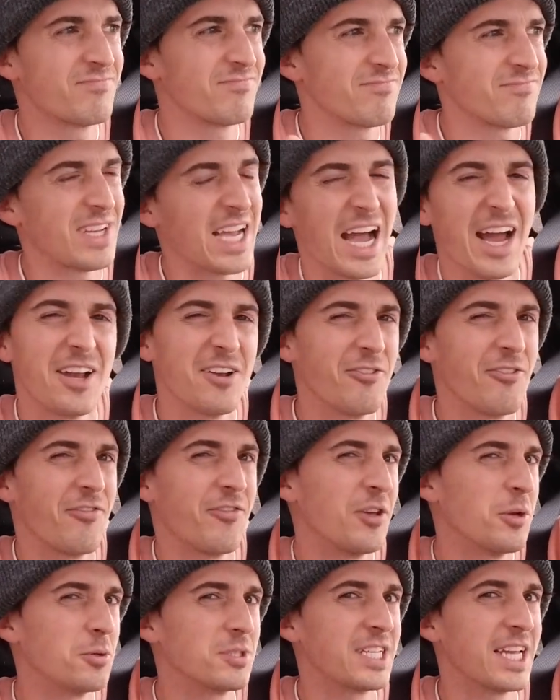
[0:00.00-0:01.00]
kind of
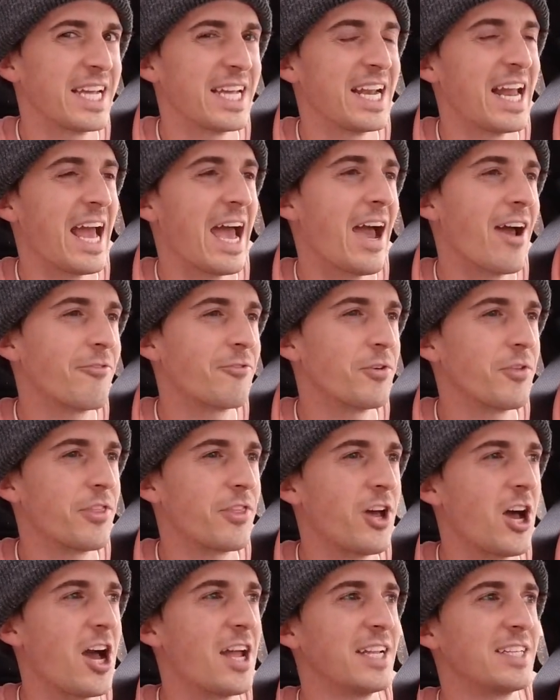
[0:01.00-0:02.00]
feels like an
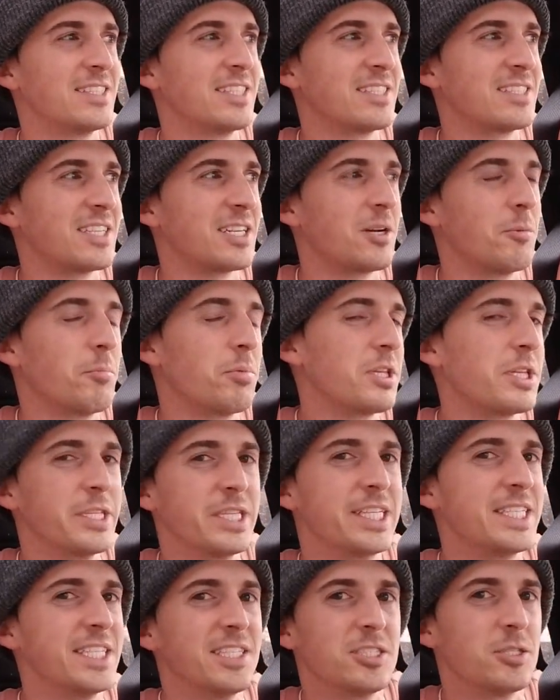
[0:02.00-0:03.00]
afterthought. It doesn't completely
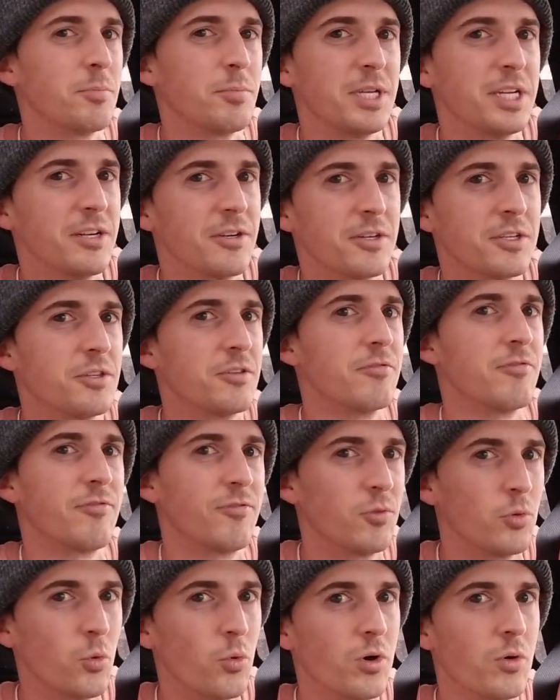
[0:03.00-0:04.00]
disappear into the
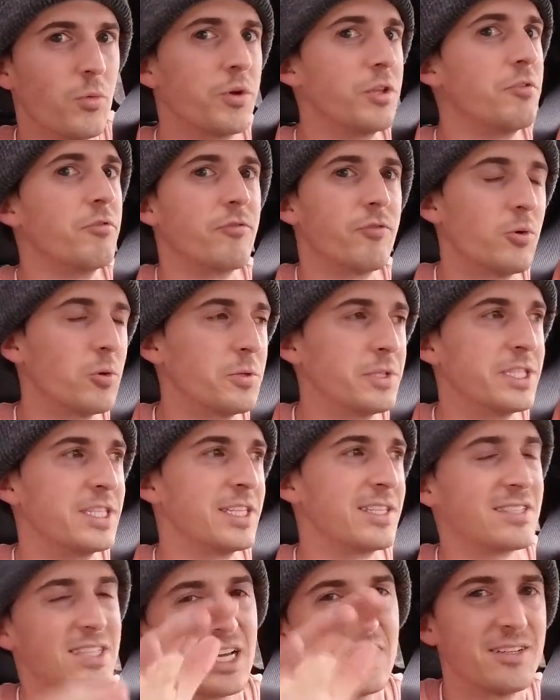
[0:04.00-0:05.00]
floor when you fold it.
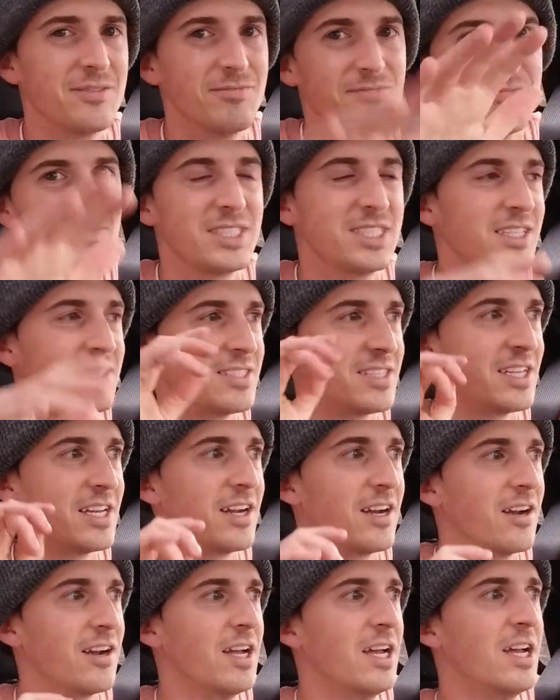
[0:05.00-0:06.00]
It kind of sits
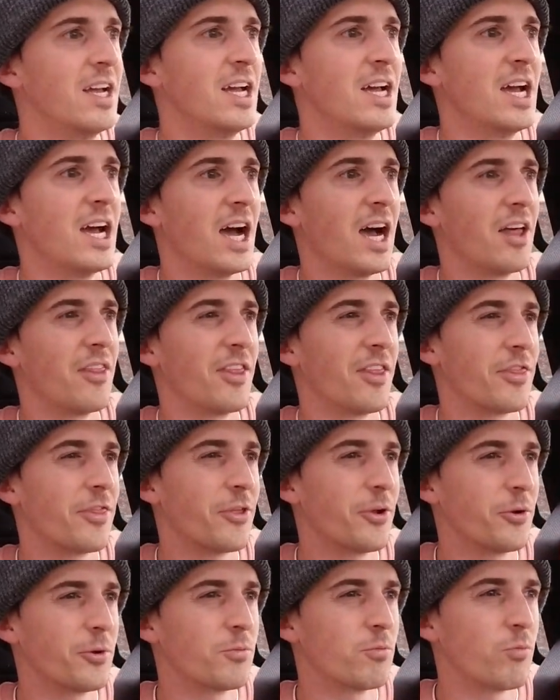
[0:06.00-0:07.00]
there. The
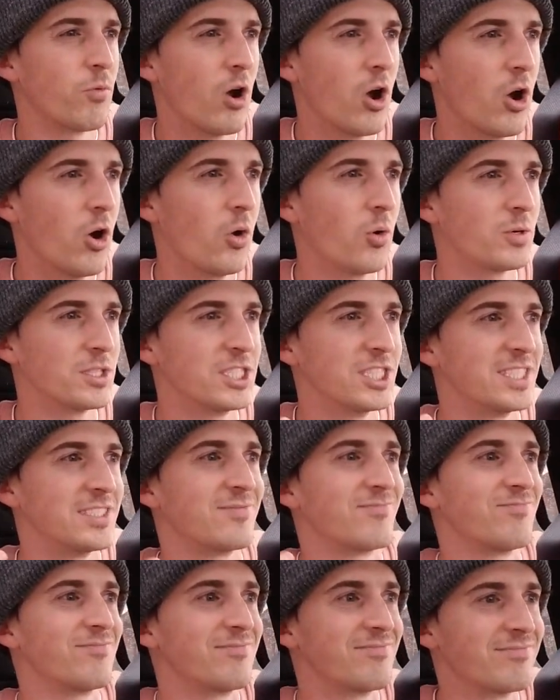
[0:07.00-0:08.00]
third row just
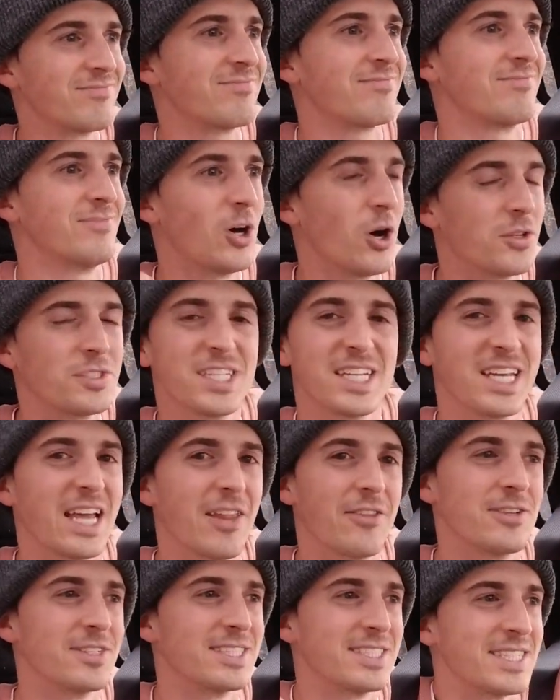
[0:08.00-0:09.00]

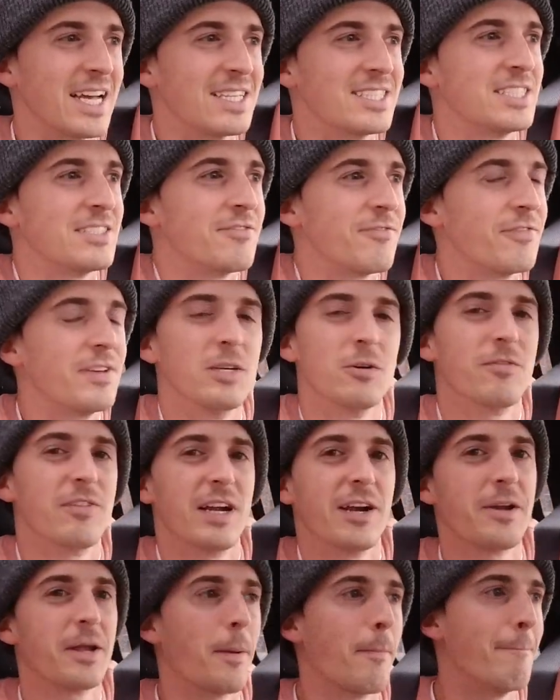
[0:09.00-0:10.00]
altogether doesn't feel
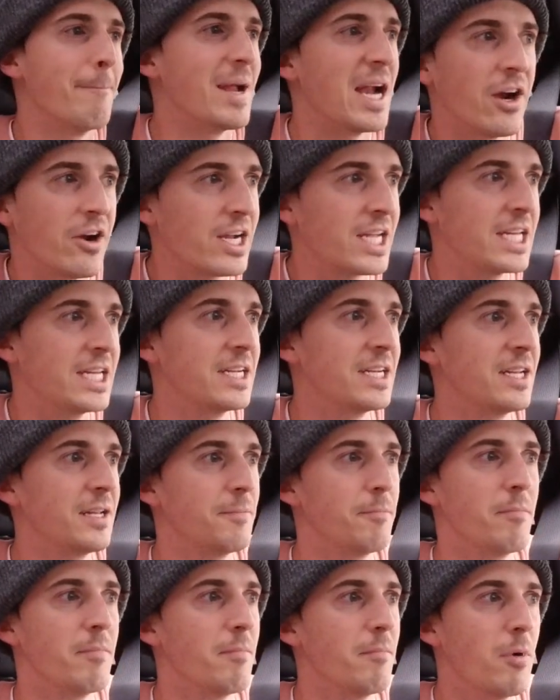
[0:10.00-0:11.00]
very American.
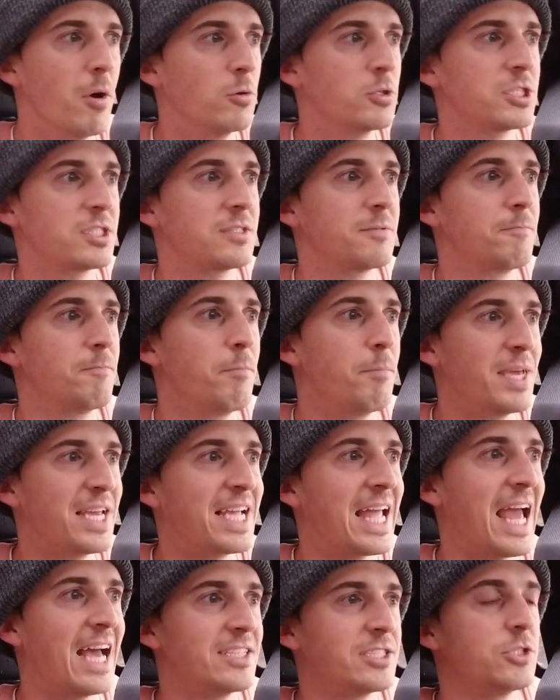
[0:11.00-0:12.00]
Most
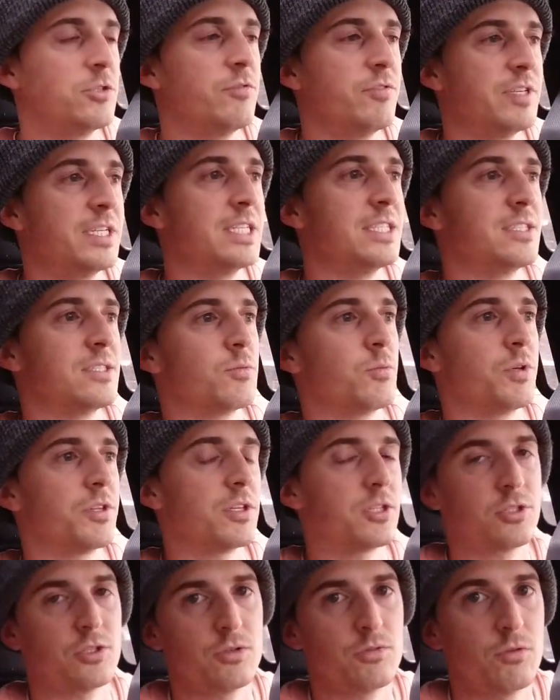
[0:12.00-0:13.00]
big SUVs with a
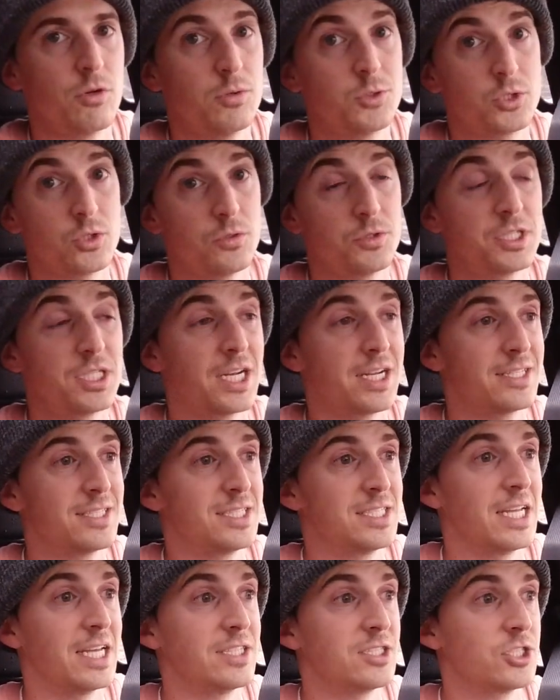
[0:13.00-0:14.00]
third row sold in the United
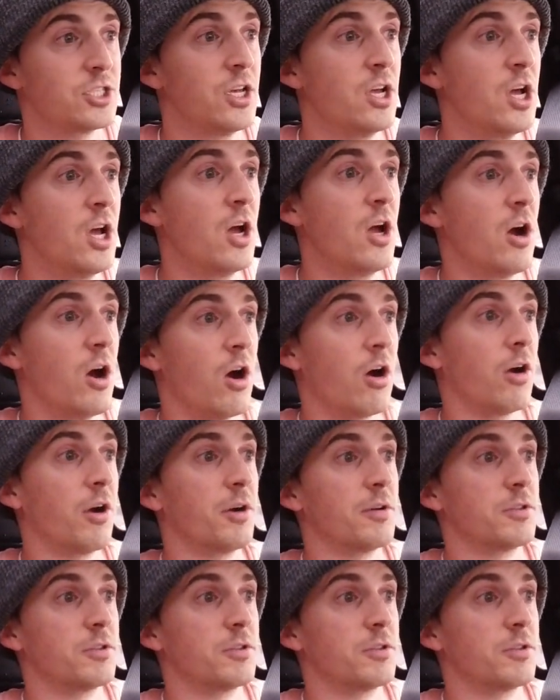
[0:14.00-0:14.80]
States are